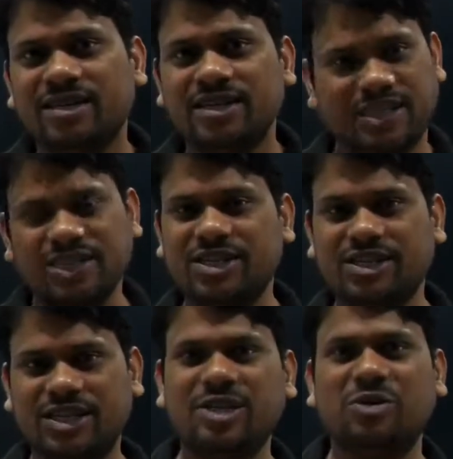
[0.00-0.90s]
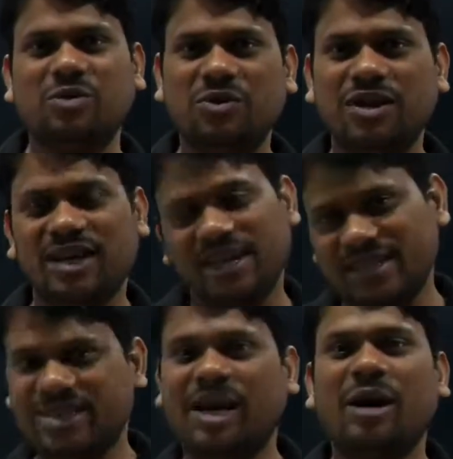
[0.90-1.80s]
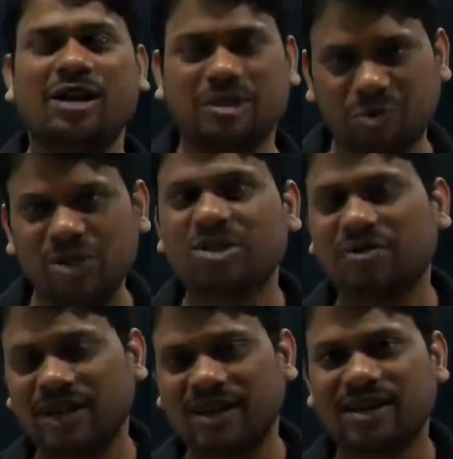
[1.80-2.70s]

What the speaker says: the junction J2 is responsible.